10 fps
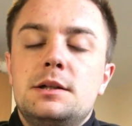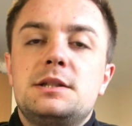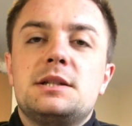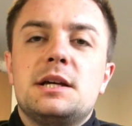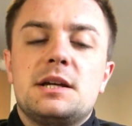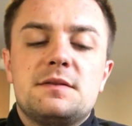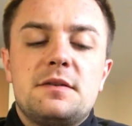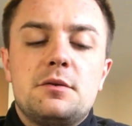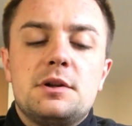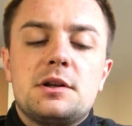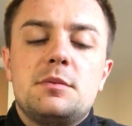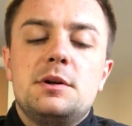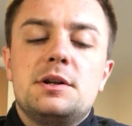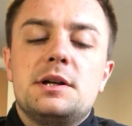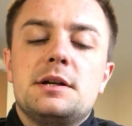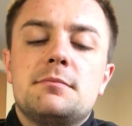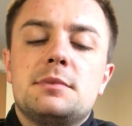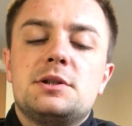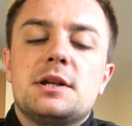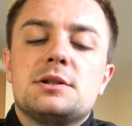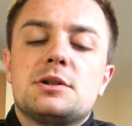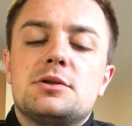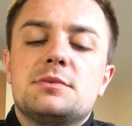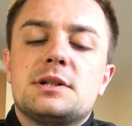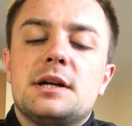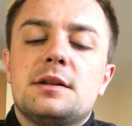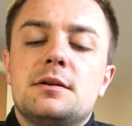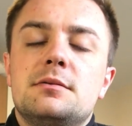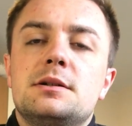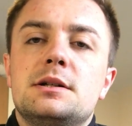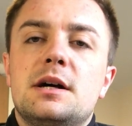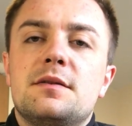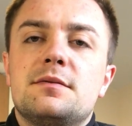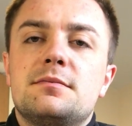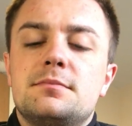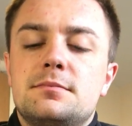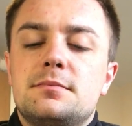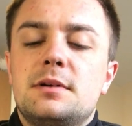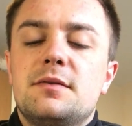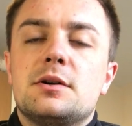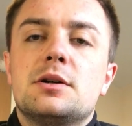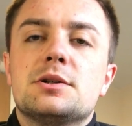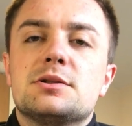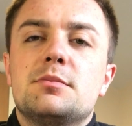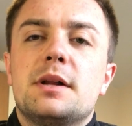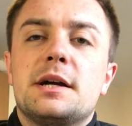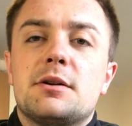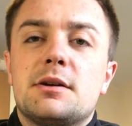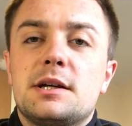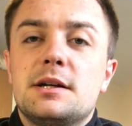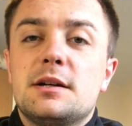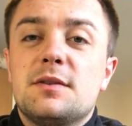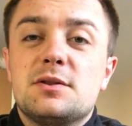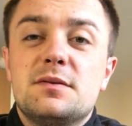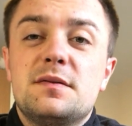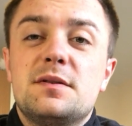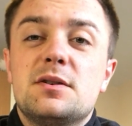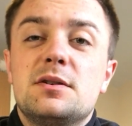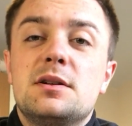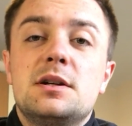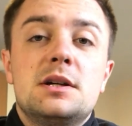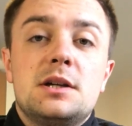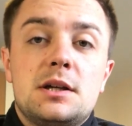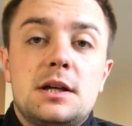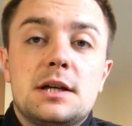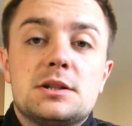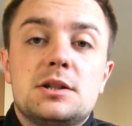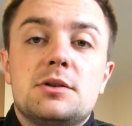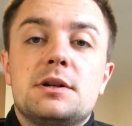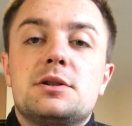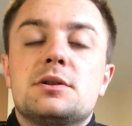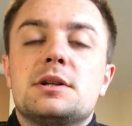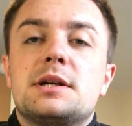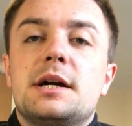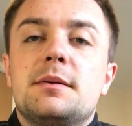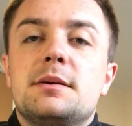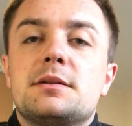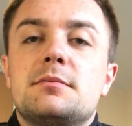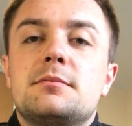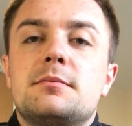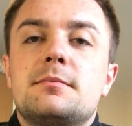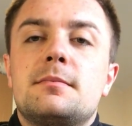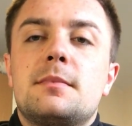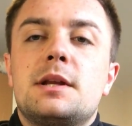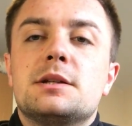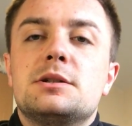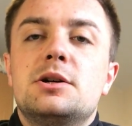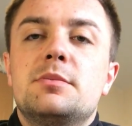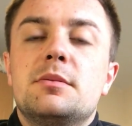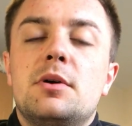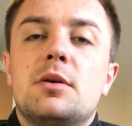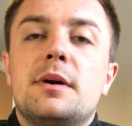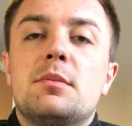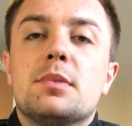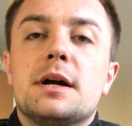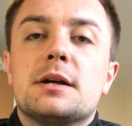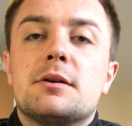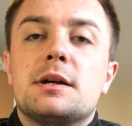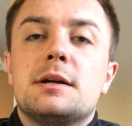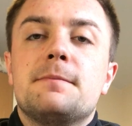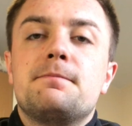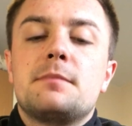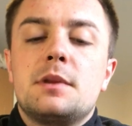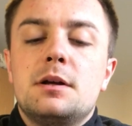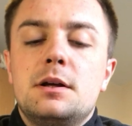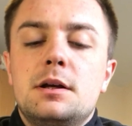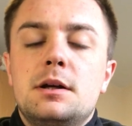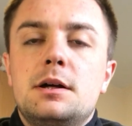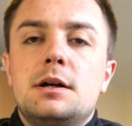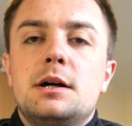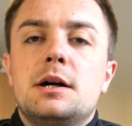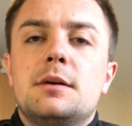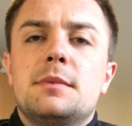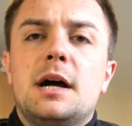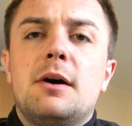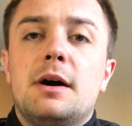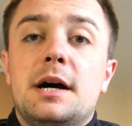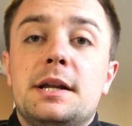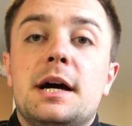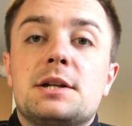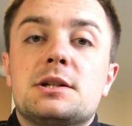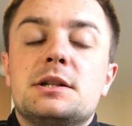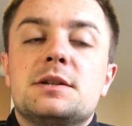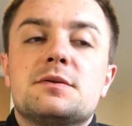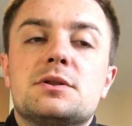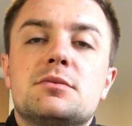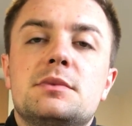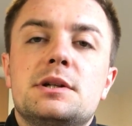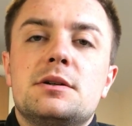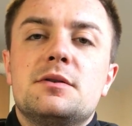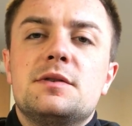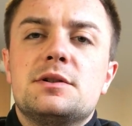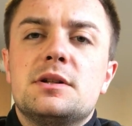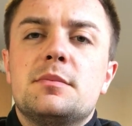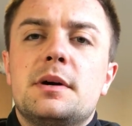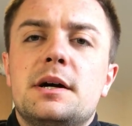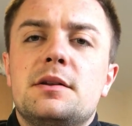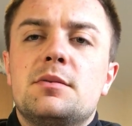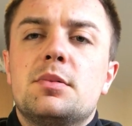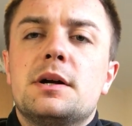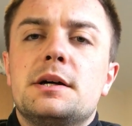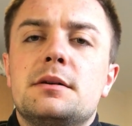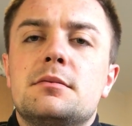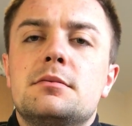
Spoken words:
This day gives everyone in the community a chance to come together and have a go at some blind cricket, have some fun, get to know each other, get to know a bit more about blind cricket, and how hard it actually is for somebody who's visually impaired to play